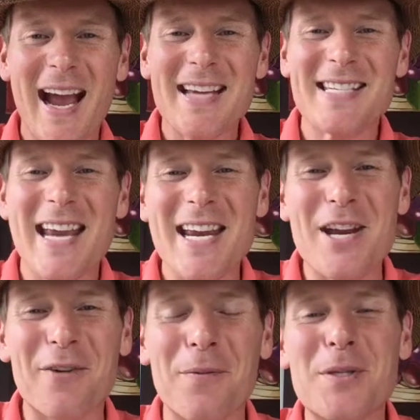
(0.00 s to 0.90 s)
It's Nate
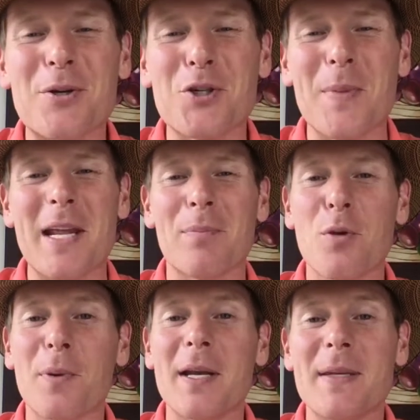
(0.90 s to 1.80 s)
here from
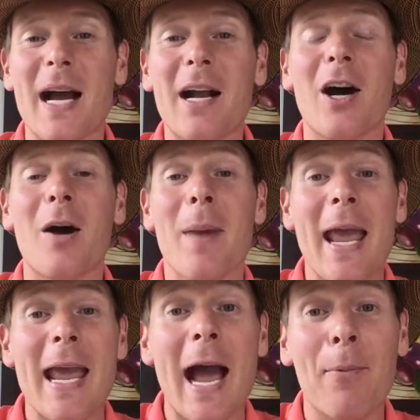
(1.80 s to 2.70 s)
socialmediablueprint.com.
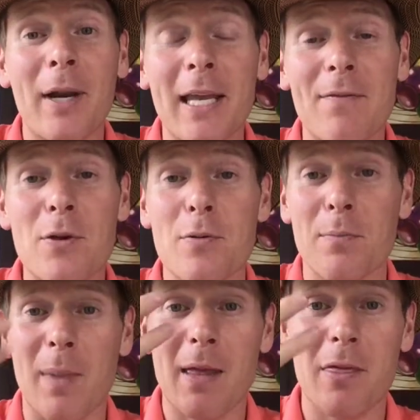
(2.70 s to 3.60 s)
Hey, I want to give you
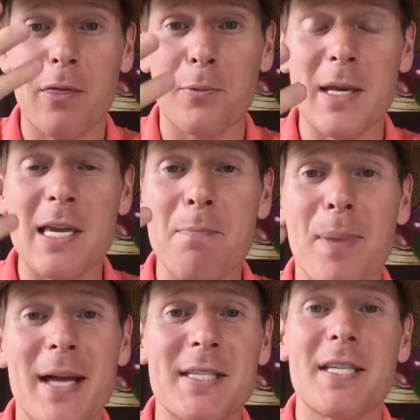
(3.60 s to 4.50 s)
my 3
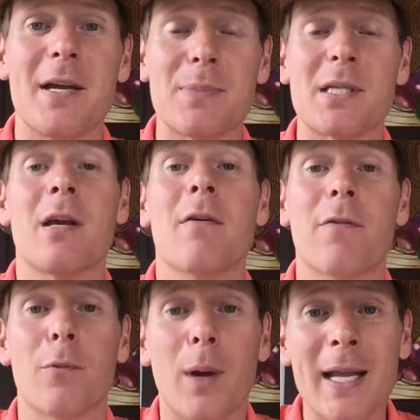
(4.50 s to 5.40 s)
best tips
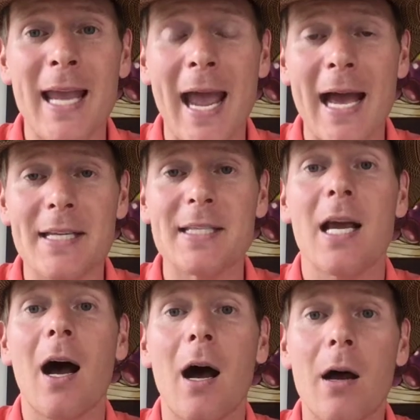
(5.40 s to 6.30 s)
for running ads
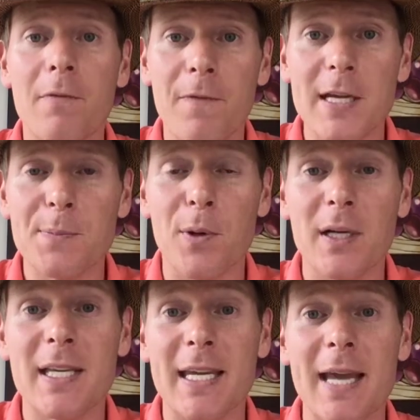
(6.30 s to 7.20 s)
on
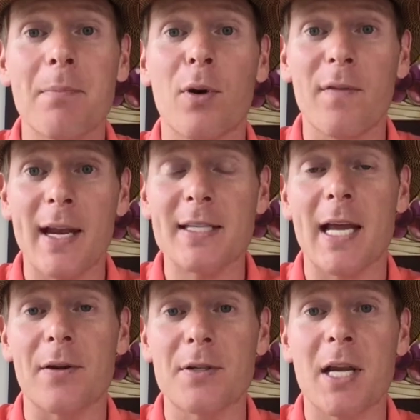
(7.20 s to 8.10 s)
Facebook to get motivated
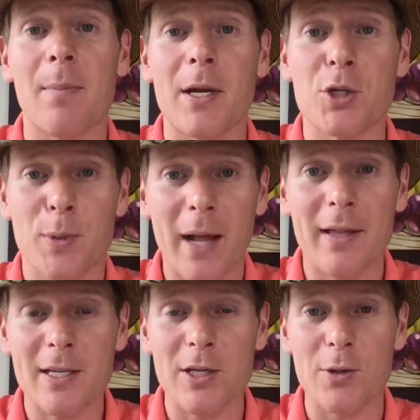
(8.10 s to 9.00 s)
sellers coming
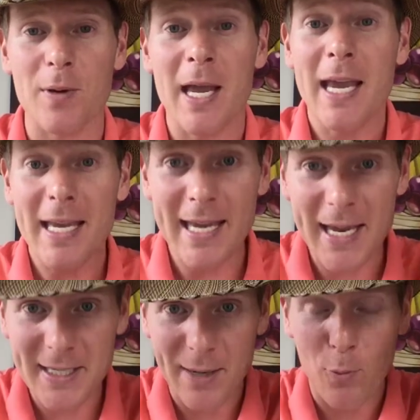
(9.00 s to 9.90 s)
directly to you.
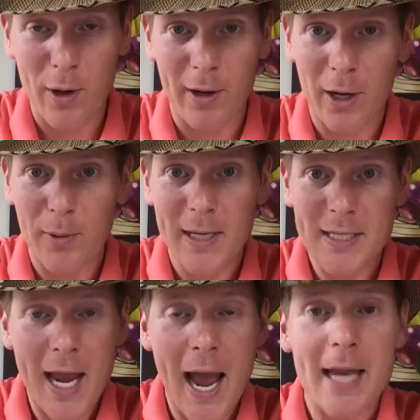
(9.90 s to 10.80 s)
Yes, I'm wearing a
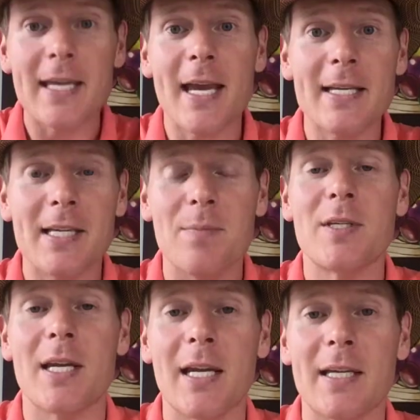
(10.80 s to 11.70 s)
crazy hat. Yes, I'm
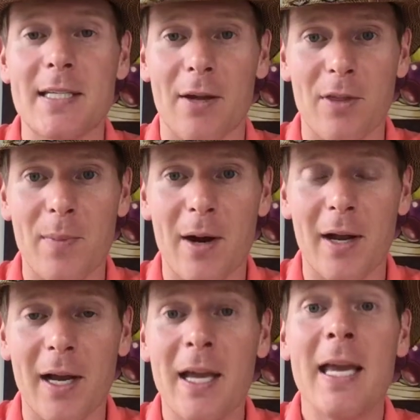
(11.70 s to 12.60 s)
sitting in South
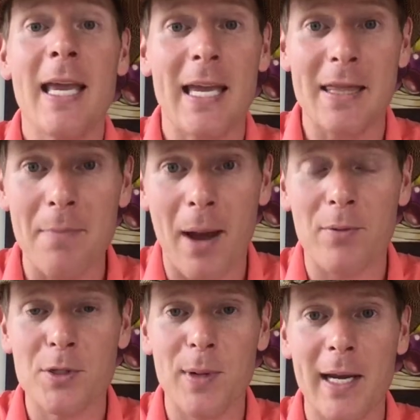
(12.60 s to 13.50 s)
America in the
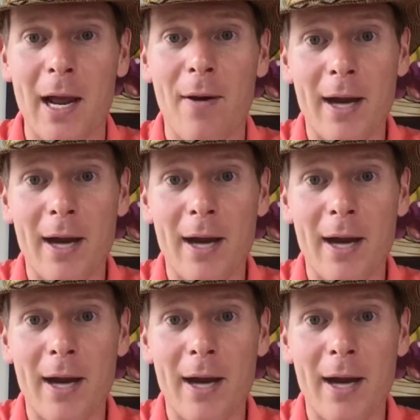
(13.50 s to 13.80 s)
mountains right now.